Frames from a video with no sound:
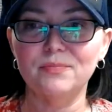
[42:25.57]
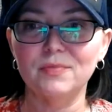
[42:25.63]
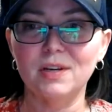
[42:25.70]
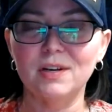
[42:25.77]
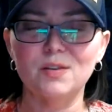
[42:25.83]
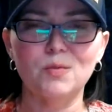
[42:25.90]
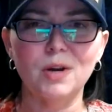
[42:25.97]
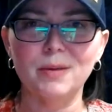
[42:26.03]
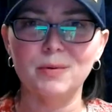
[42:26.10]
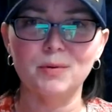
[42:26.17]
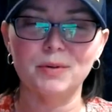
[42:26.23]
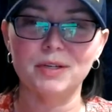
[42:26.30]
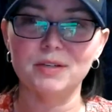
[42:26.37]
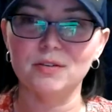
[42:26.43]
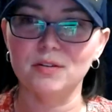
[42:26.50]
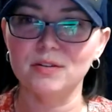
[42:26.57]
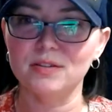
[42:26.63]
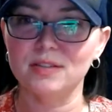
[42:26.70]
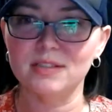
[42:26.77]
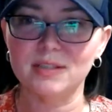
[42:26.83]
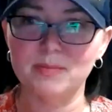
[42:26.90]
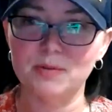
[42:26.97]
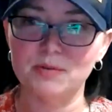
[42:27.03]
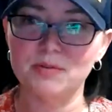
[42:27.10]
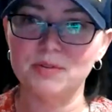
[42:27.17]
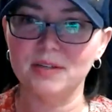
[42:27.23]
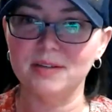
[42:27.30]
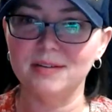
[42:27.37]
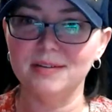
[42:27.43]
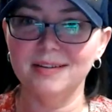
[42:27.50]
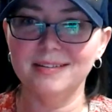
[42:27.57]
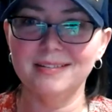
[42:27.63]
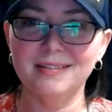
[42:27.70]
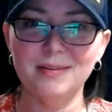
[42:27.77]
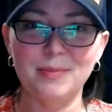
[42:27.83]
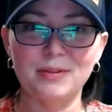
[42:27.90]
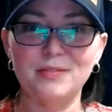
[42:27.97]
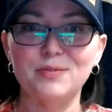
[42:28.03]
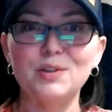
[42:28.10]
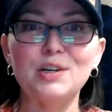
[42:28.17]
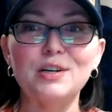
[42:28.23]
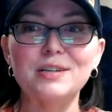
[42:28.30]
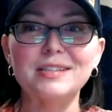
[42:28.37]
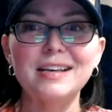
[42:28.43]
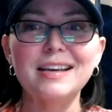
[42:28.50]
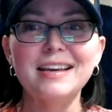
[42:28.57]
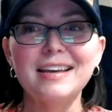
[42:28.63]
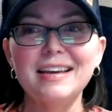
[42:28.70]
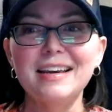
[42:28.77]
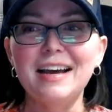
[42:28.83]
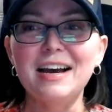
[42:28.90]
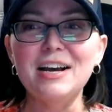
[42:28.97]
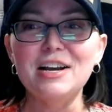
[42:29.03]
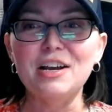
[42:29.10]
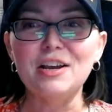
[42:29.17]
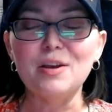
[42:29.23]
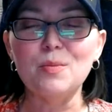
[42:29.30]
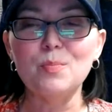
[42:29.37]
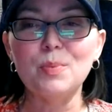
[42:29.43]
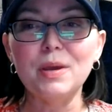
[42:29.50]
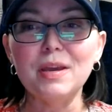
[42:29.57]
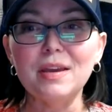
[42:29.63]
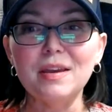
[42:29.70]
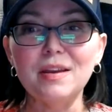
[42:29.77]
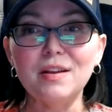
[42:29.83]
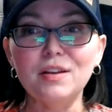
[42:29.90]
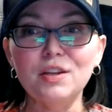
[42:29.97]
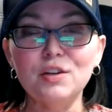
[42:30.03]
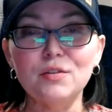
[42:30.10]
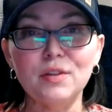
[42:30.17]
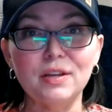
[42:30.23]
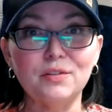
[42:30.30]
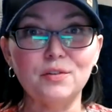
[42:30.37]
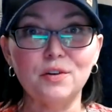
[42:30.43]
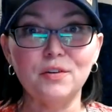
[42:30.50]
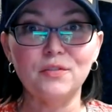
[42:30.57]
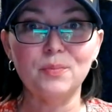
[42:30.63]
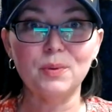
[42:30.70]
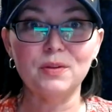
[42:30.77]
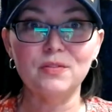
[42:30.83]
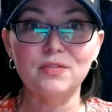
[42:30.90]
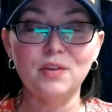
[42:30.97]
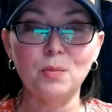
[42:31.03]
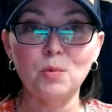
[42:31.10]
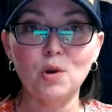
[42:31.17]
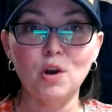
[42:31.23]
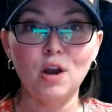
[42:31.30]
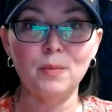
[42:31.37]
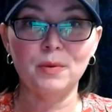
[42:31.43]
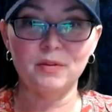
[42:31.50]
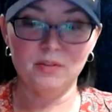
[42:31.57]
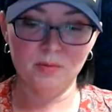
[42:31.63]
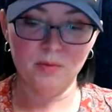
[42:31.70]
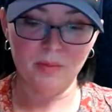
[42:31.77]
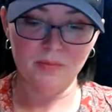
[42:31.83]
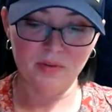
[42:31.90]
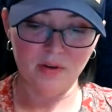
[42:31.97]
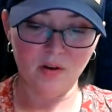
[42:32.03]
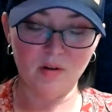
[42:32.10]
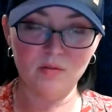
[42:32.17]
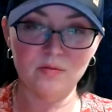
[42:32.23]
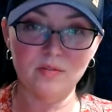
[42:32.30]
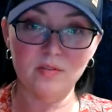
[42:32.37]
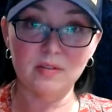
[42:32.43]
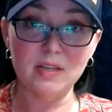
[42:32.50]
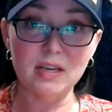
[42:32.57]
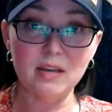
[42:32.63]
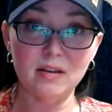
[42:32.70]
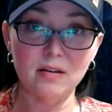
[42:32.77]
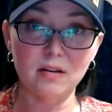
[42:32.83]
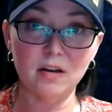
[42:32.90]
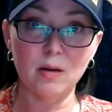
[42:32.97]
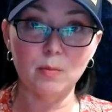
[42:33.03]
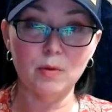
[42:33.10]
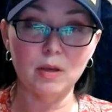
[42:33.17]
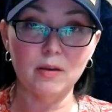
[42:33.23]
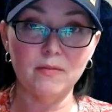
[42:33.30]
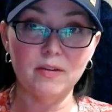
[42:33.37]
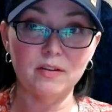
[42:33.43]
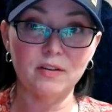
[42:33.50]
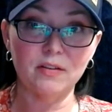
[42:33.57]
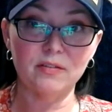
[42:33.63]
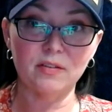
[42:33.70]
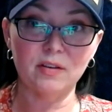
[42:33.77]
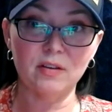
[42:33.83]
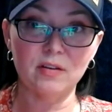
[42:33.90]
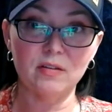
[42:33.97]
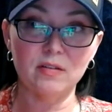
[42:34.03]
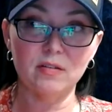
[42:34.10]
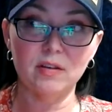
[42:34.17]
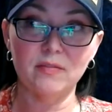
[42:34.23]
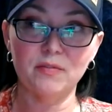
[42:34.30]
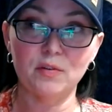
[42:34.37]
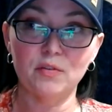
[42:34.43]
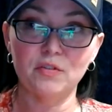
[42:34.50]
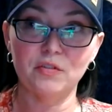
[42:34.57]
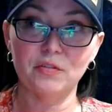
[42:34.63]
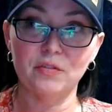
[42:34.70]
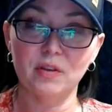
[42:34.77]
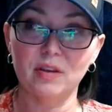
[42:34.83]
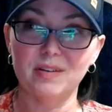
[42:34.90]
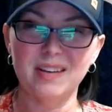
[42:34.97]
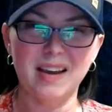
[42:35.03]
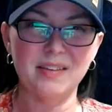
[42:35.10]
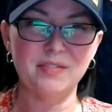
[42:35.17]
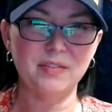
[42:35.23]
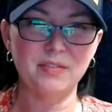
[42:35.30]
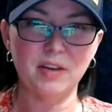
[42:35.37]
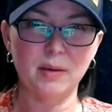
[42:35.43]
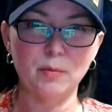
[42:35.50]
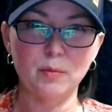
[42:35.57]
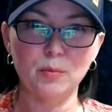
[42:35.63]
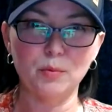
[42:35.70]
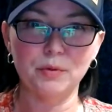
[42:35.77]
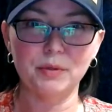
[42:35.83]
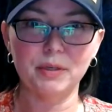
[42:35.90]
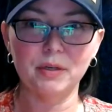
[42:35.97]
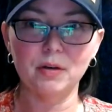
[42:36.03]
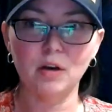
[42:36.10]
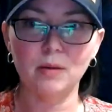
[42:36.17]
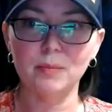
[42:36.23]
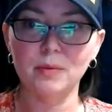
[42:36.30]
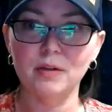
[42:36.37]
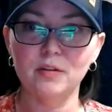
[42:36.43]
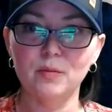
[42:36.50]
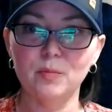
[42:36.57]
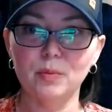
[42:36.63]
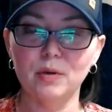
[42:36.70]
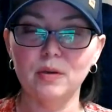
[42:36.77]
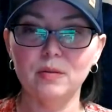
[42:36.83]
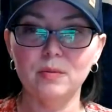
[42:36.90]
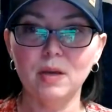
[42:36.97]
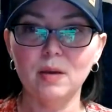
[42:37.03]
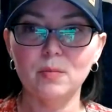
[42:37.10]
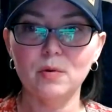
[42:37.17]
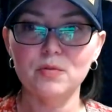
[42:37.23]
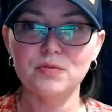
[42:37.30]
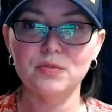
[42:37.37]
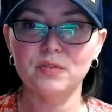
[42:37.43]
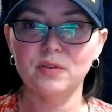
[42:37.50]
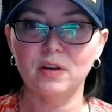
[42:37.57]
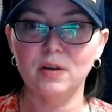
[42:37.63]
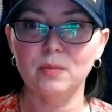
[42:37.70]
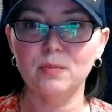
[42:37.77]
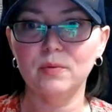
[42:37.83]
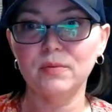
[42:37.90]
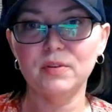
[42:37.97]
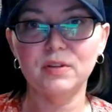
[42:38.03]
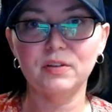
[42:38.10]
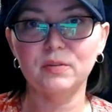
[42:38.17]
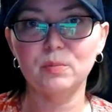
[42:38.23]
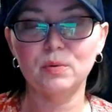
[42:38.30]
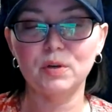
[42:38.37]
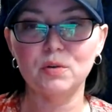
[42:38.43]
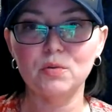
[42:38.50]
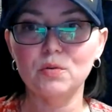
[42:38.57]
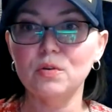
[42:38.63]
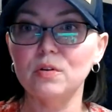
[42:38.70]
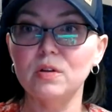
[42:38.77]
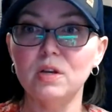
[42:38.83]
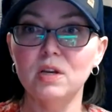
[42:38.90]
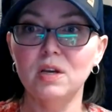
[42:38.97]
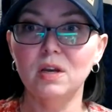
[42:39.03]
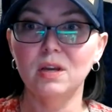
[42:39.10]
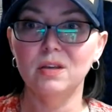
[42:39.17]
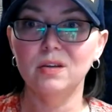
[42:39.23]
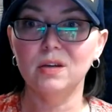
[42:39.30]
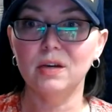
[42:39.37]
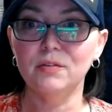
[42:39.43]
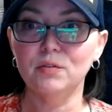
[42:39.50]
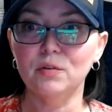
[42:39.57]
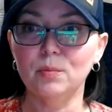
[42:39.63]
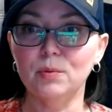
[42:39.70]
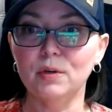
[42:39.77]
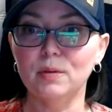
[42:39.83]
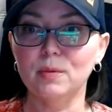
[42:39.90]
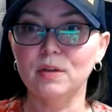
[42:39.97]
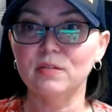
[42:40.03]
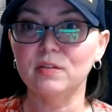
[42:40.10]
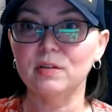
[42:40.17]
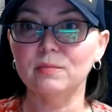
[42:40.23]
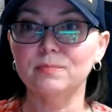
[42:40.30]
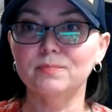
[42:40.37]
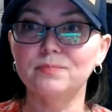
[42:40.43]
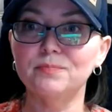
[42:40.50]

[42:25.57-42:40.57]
don't know why I'm going into all this, except you said about the vlogs. But, you know, like there has been some comments sometimes that I'll delete if they're just like nasty cyberbullying comments. But yeah, most of the time, everything's pretty cool. You guys are pretty amazing.